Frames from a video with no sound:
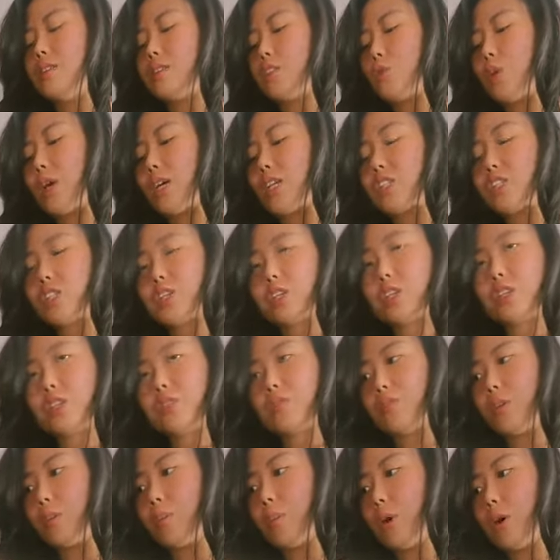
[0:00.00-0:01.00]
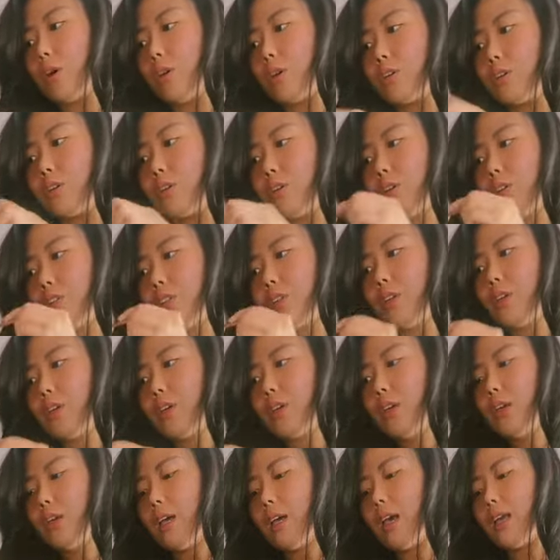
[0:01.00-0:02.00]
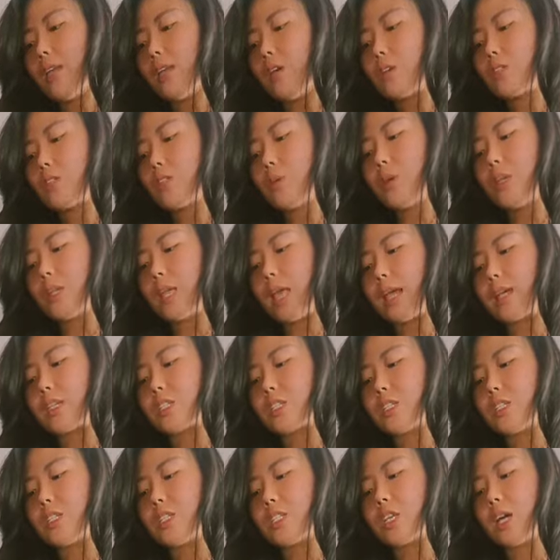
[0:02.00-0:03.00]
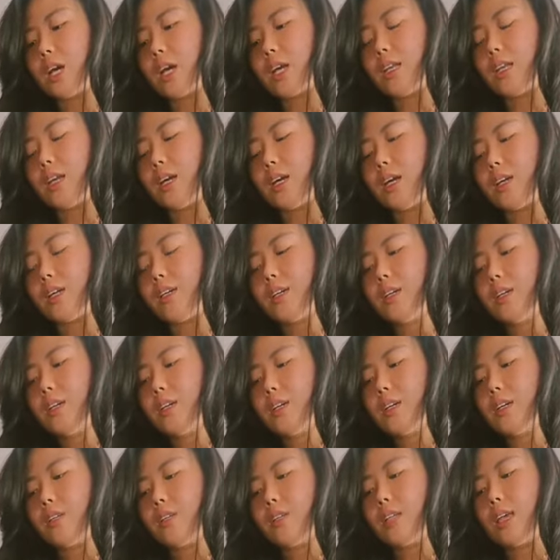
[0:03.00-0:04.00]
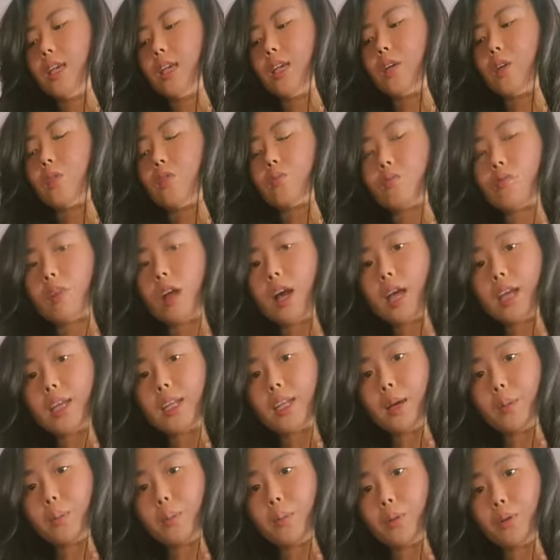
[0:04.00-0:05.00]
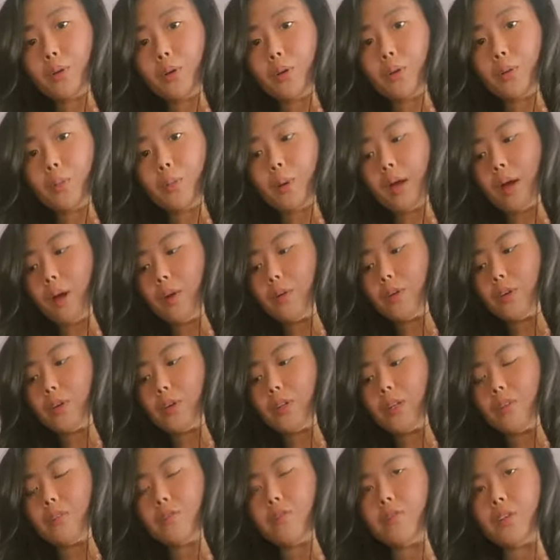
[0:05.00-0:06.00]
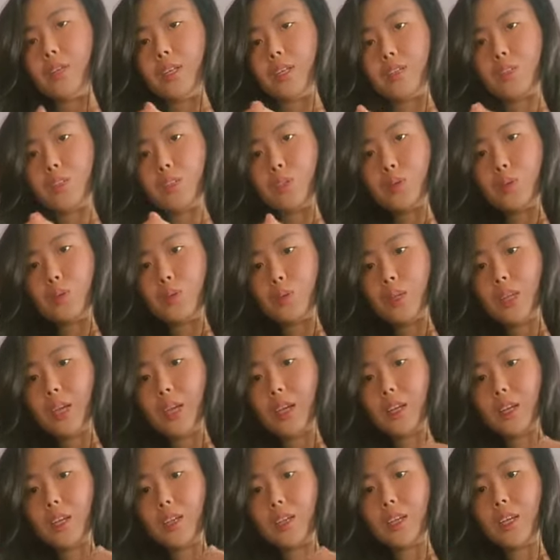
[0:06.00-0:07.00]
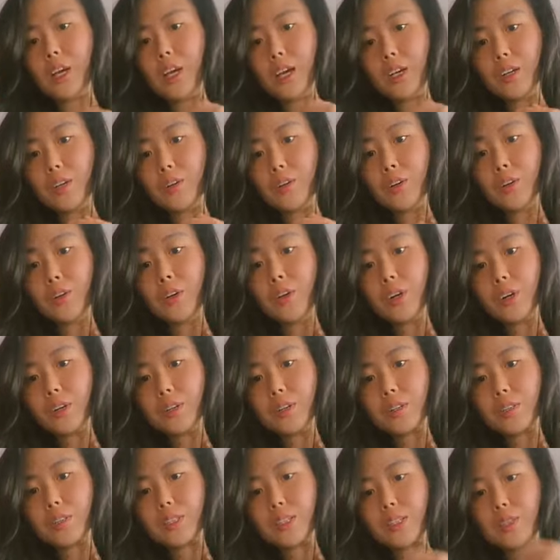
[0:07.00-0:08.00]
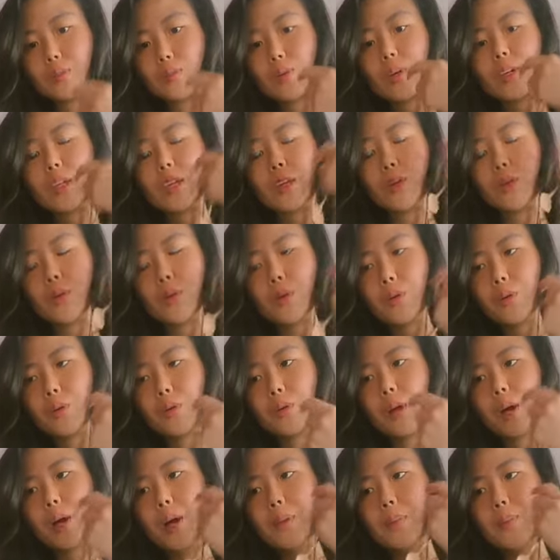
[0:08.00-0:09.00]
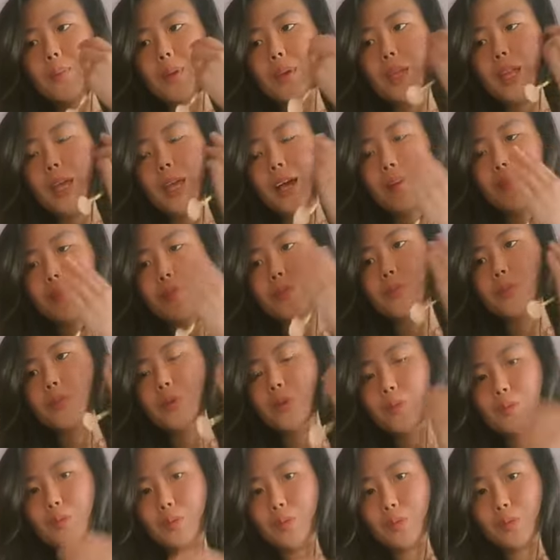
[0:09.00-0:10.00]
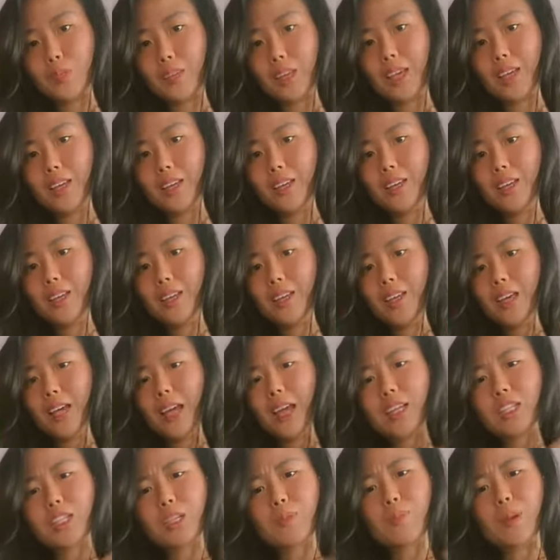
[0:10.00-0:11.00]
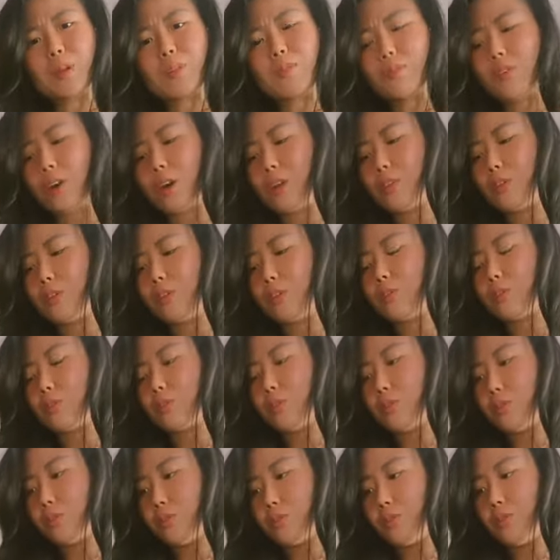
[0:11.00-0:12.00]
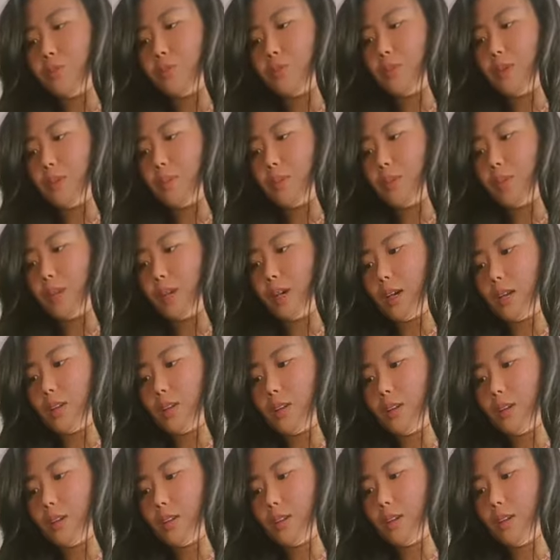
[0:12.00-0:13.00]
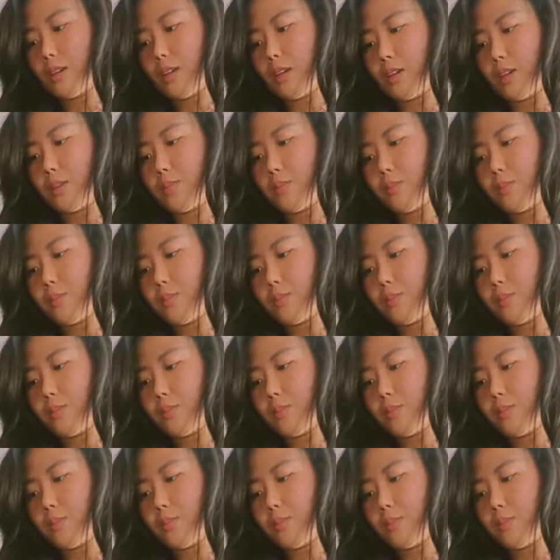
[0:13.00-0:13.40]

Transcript: treasured from our earth. And also in ancient China, they grind up pearl powder and they feed it to their younger girls. That's why they grow up and have beautiful skin. Actually, my father used to feed me that. Um,